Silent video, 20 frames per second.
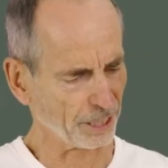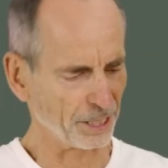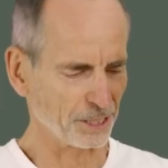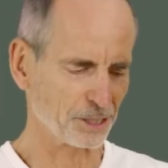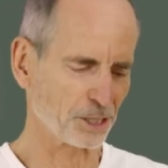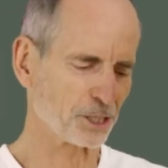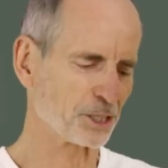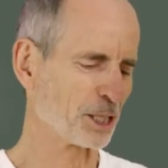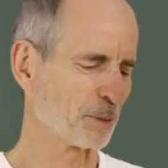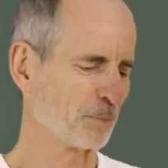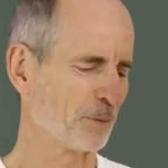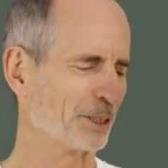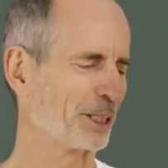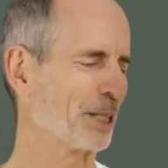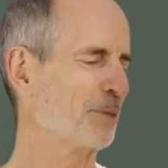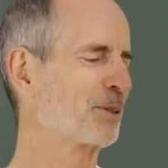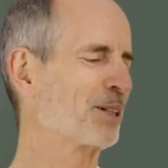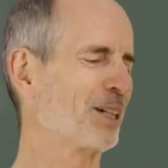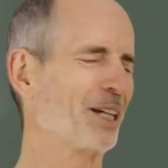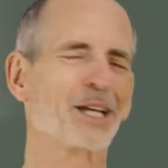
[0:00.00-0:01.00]
its limit, just
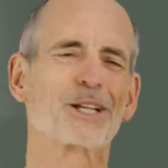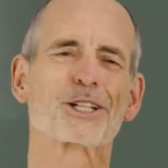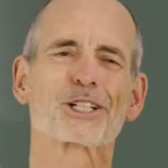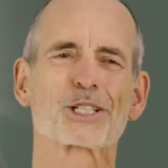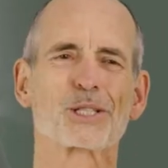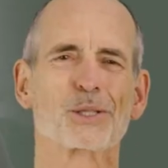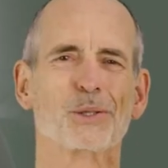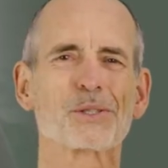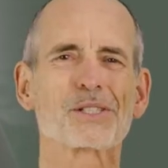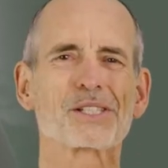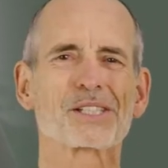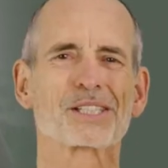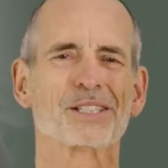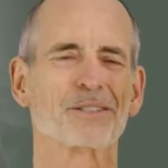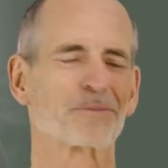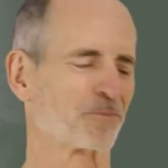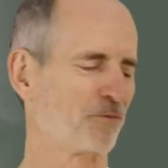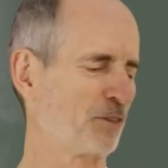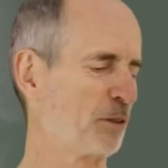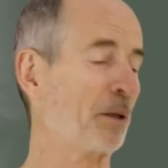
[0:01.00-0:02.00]
like with most
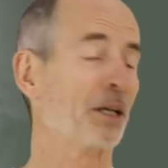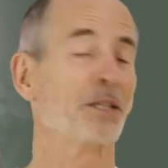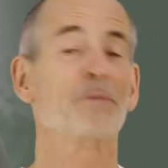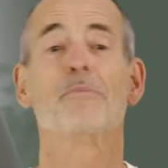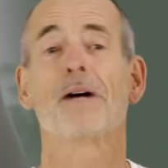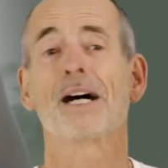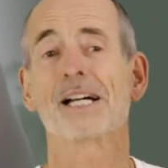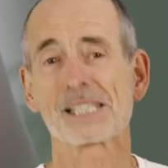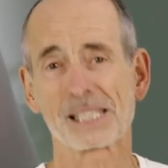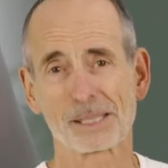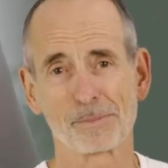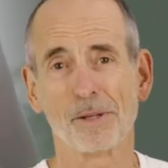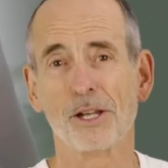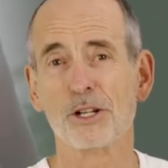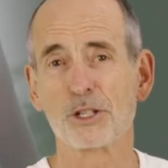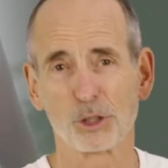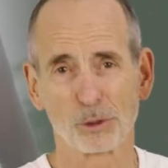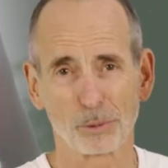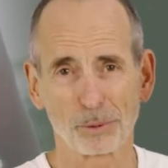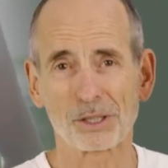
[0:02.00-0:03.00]
individuals, by the way, and we'll
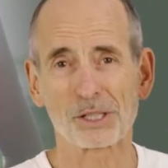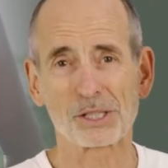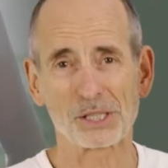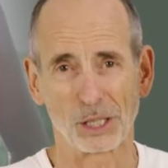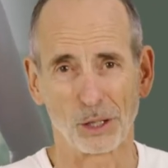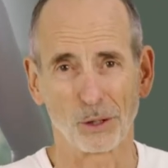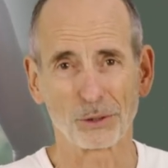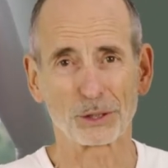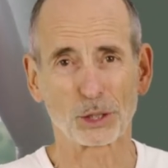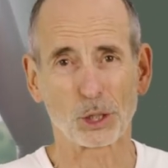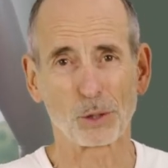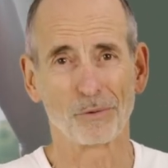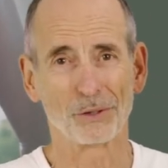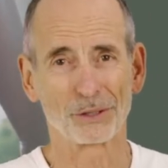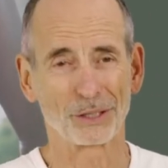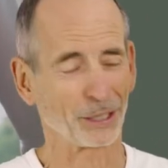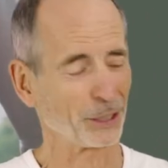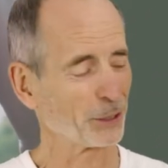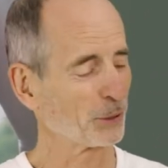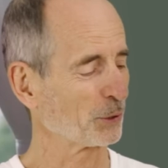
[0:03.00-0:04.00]
discuss that further on a
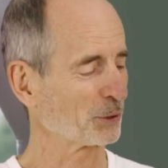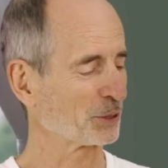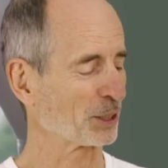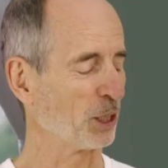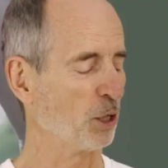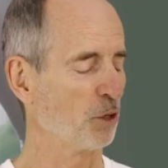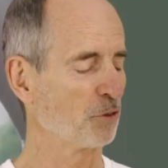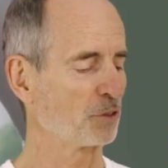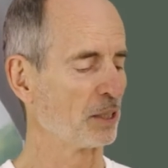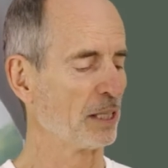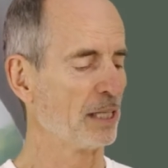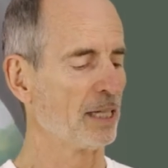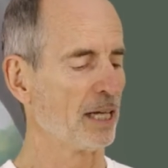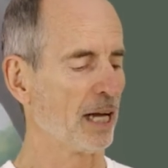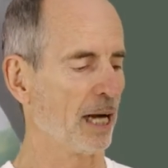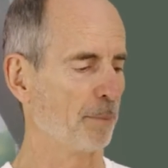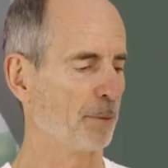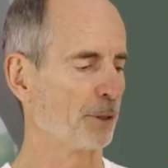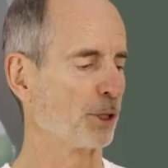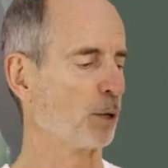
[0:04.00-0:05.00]
bit later.
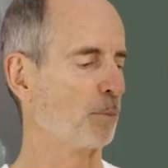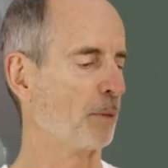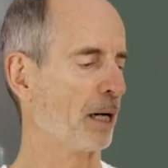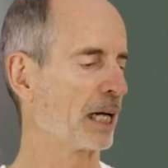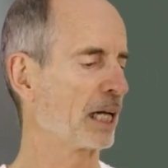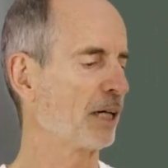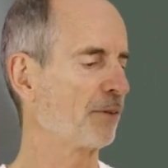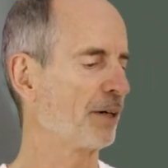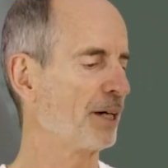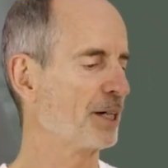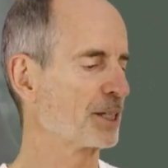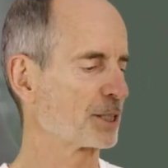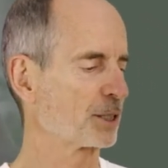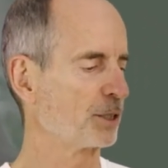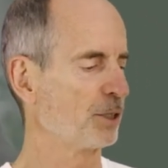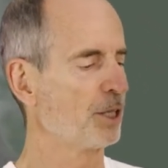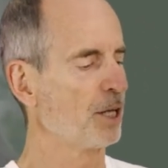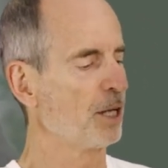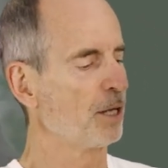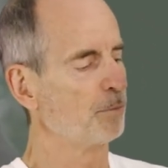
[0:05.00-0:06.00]
But in general, you
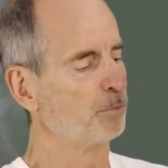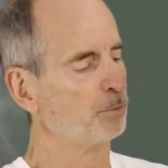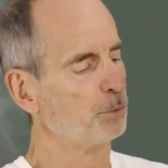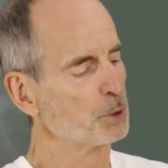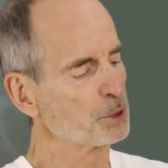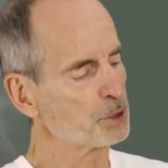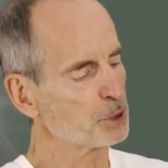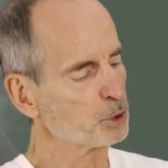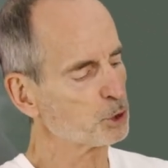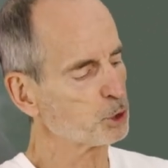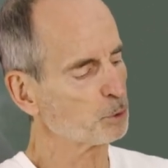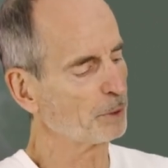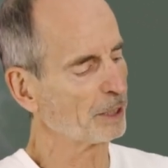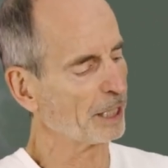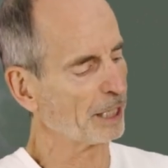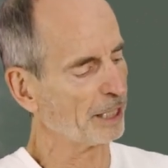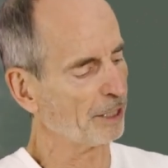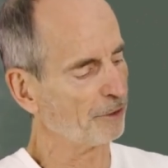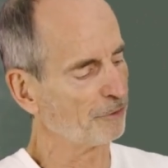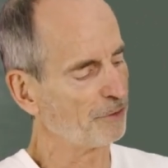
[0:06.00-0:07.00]
should usually be able
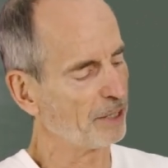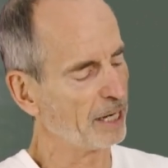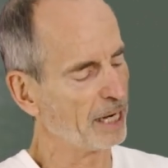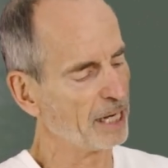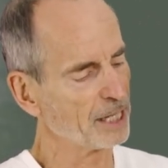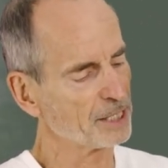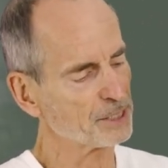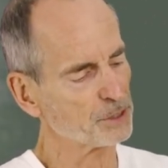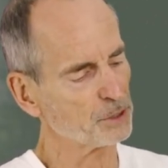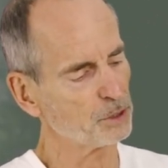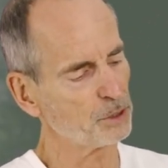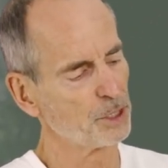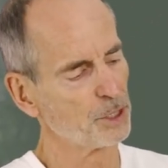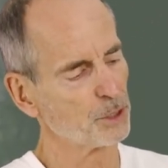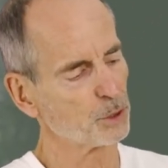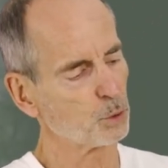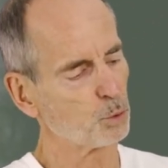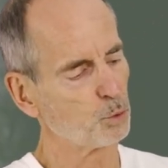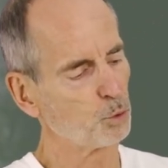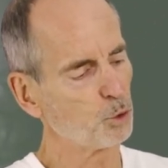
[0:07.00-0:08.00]
to comfortably bring
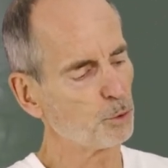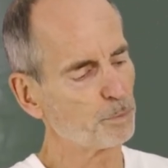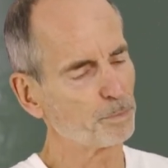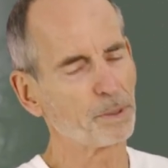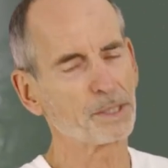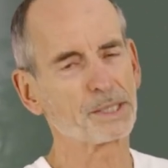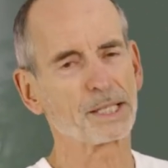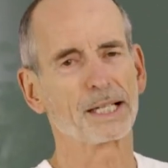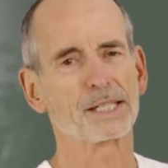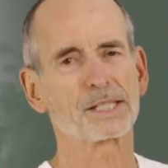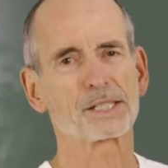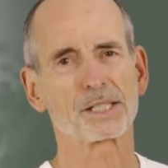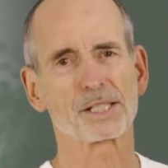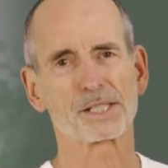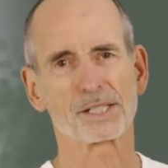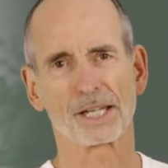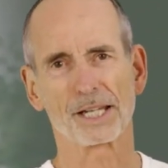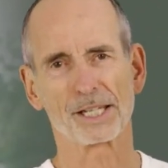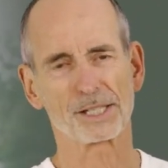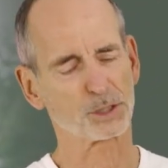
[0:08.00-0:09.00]
your heel all the way up
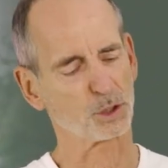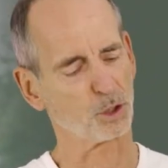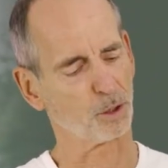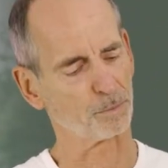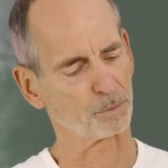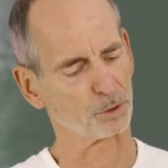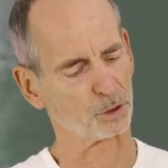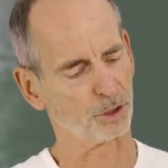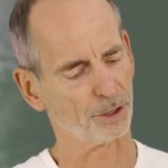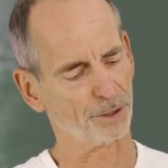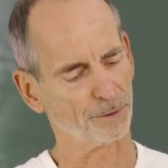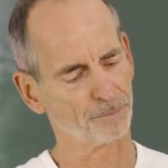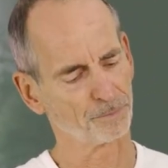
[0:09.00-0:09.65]
to your buttocks.